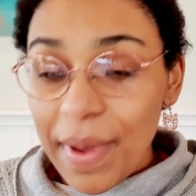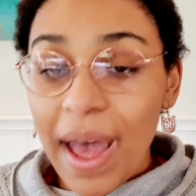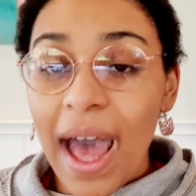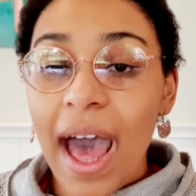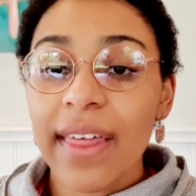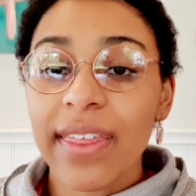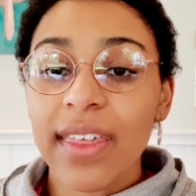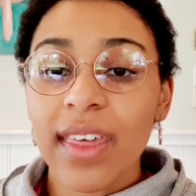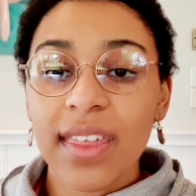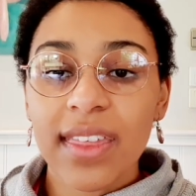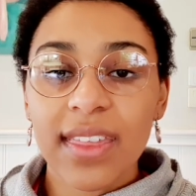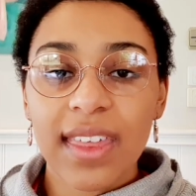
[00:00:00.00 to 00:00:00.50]

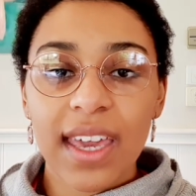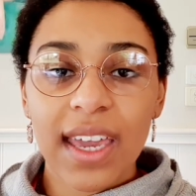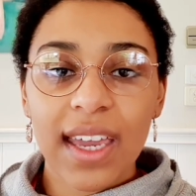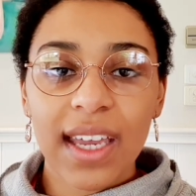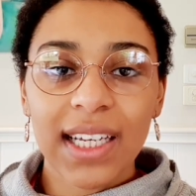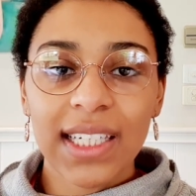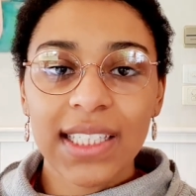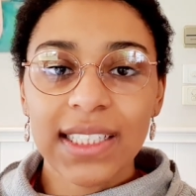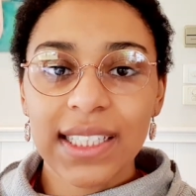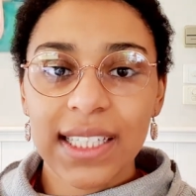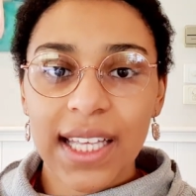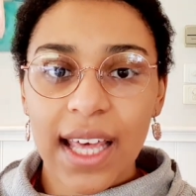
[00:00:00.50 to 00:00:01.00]
other
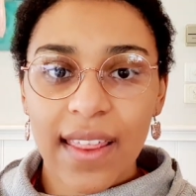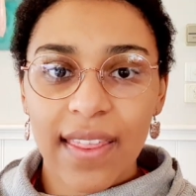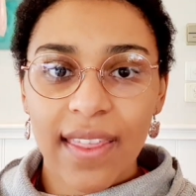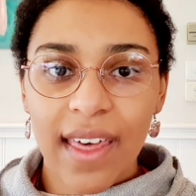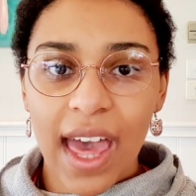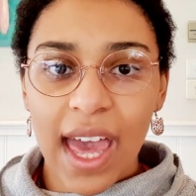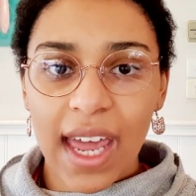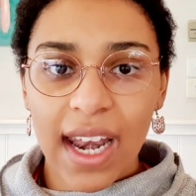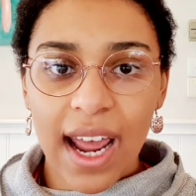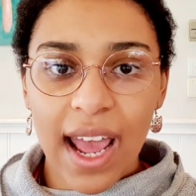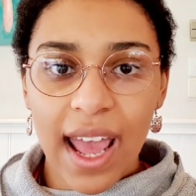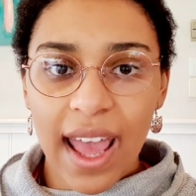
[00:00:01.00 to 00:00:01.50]
things
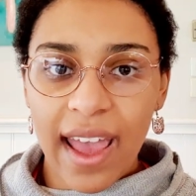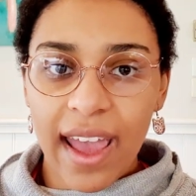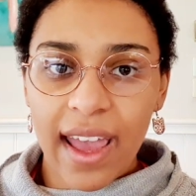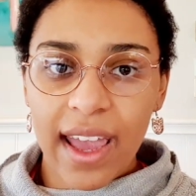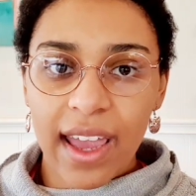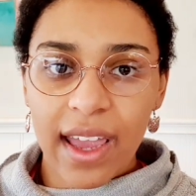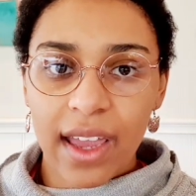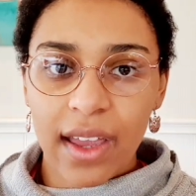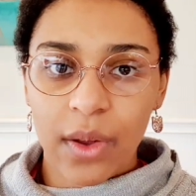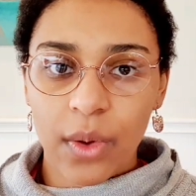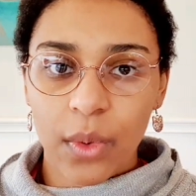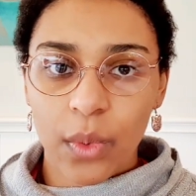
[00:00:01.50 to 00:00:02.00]
that
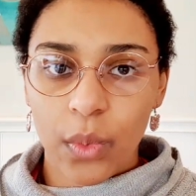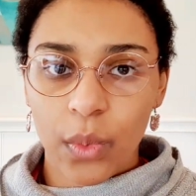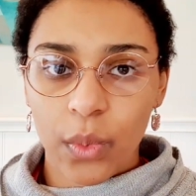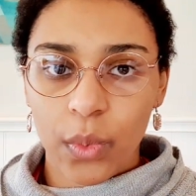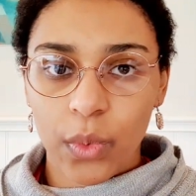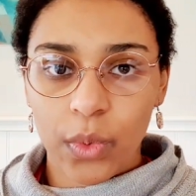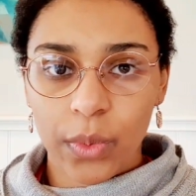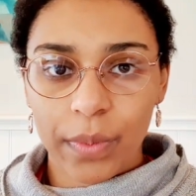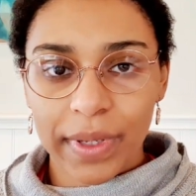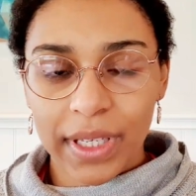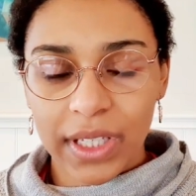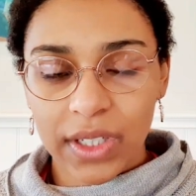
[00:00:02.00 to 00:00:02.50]
I
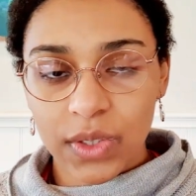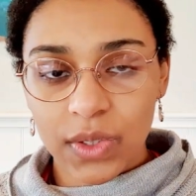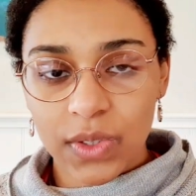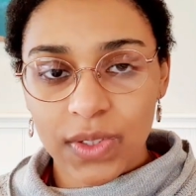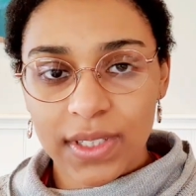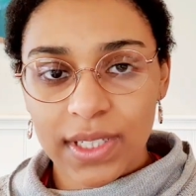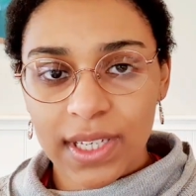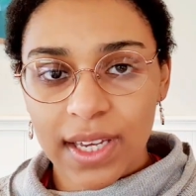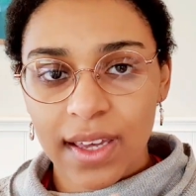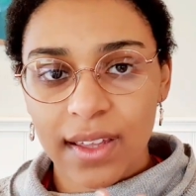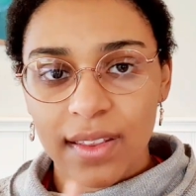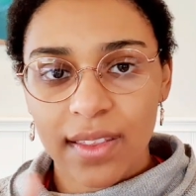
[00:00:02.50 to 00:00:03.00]
will be
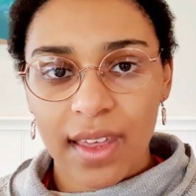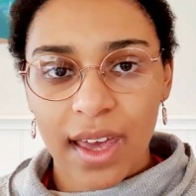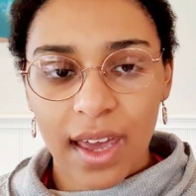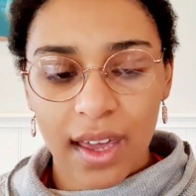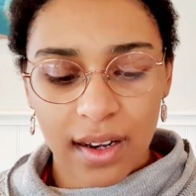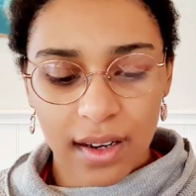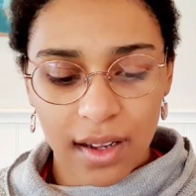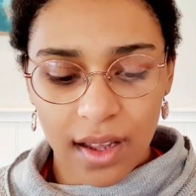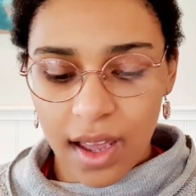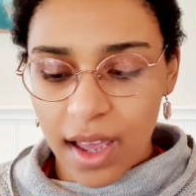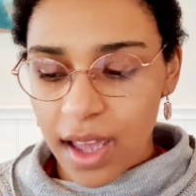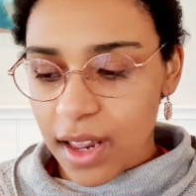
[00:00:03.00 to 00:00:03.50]
using
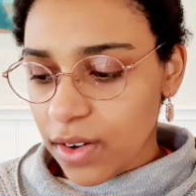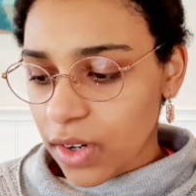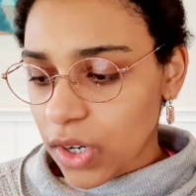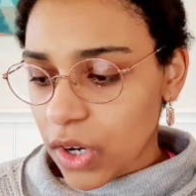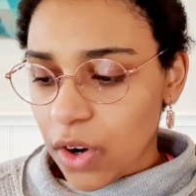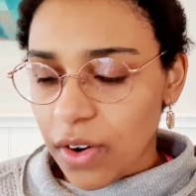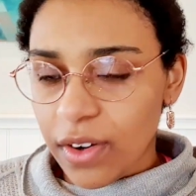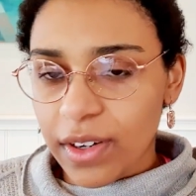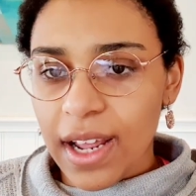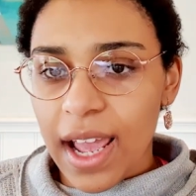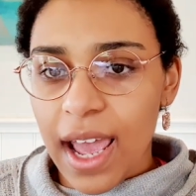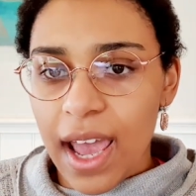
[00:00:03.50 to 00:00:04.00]
that I
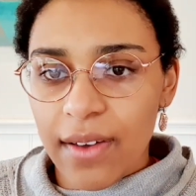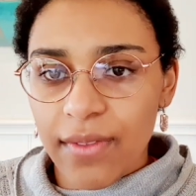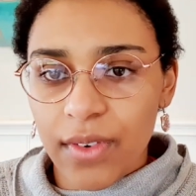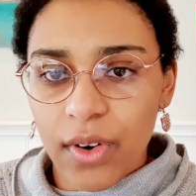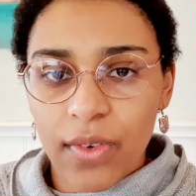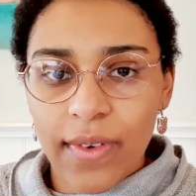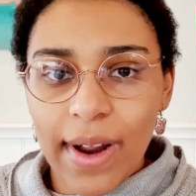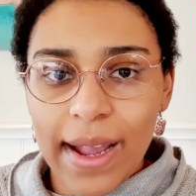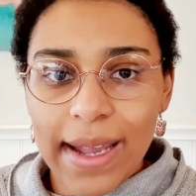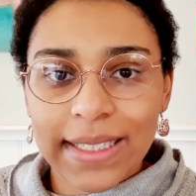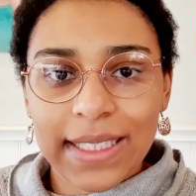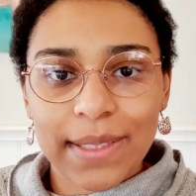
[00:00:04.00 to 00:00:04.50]
don't have
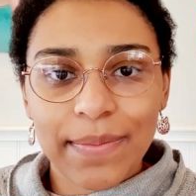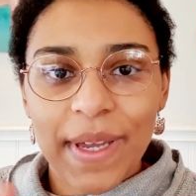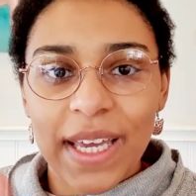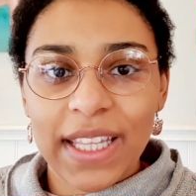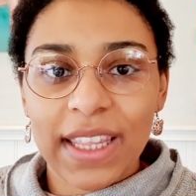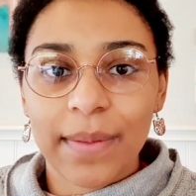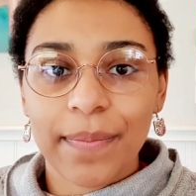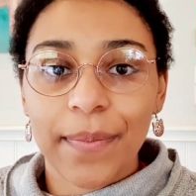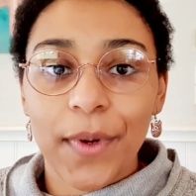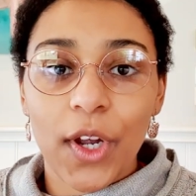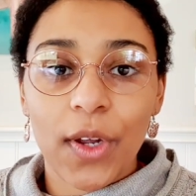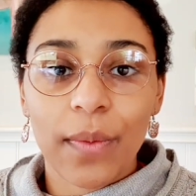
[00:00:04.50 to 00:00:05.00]
around me at
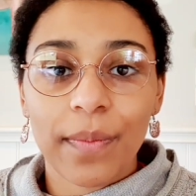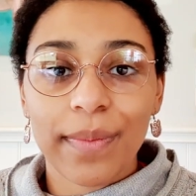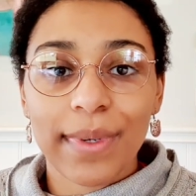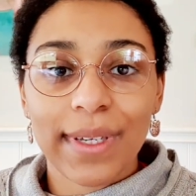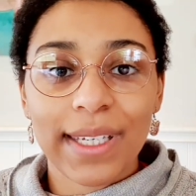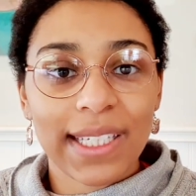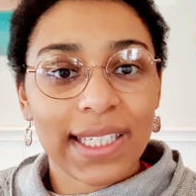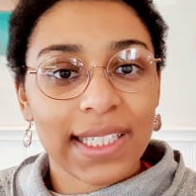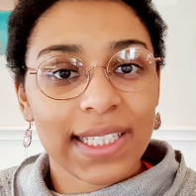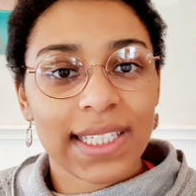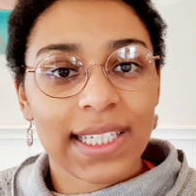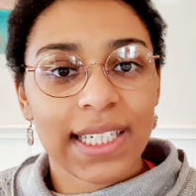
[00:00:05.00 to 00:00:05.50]
the
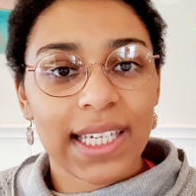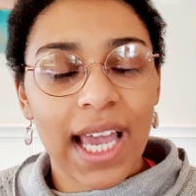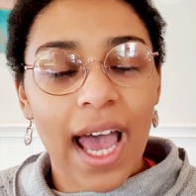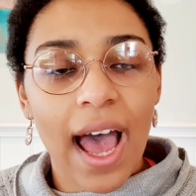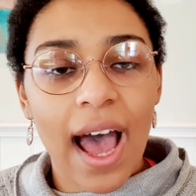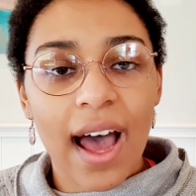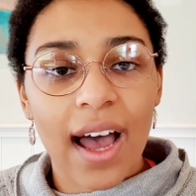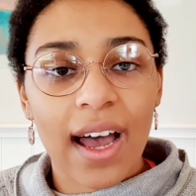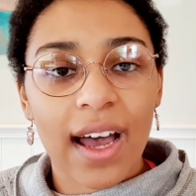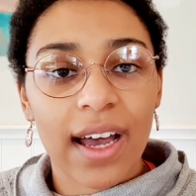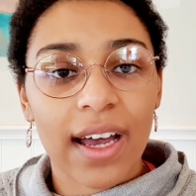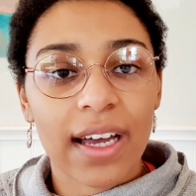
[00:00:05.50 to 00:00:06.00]
moment
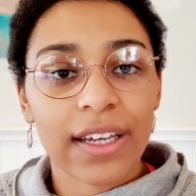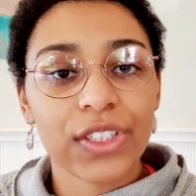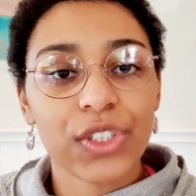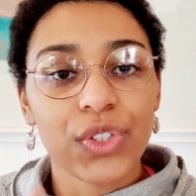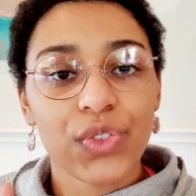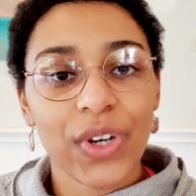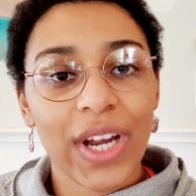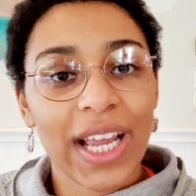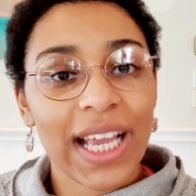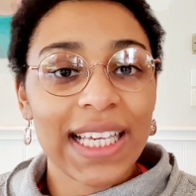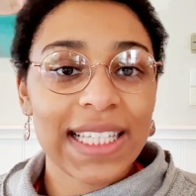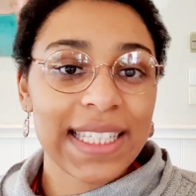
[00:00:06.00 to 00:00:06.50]
are
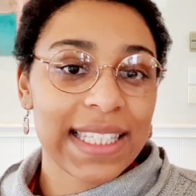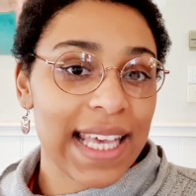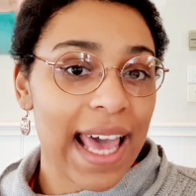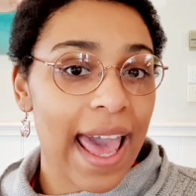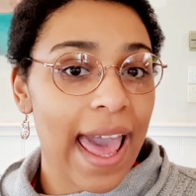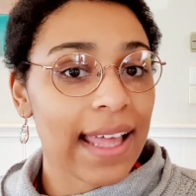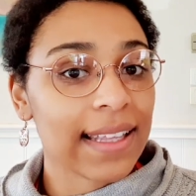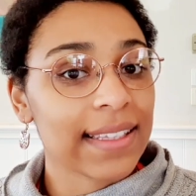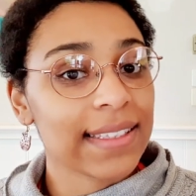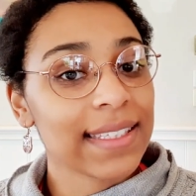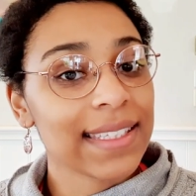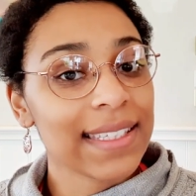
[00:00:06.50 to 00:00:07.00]
drinks
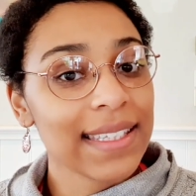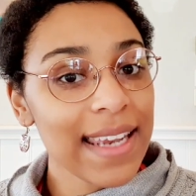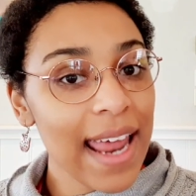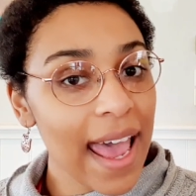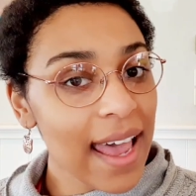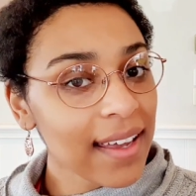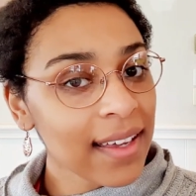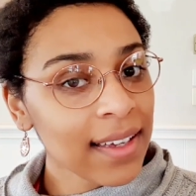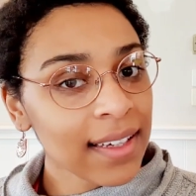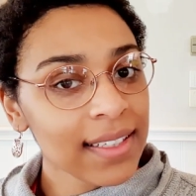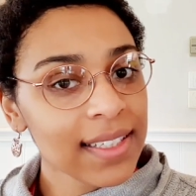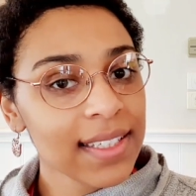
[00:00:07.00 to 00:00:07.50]
and
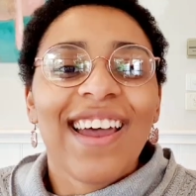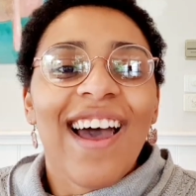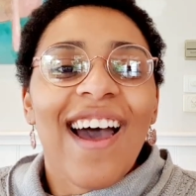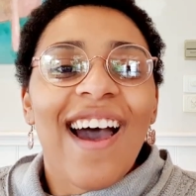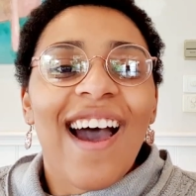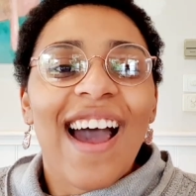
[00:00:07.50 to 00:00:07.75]
snacks.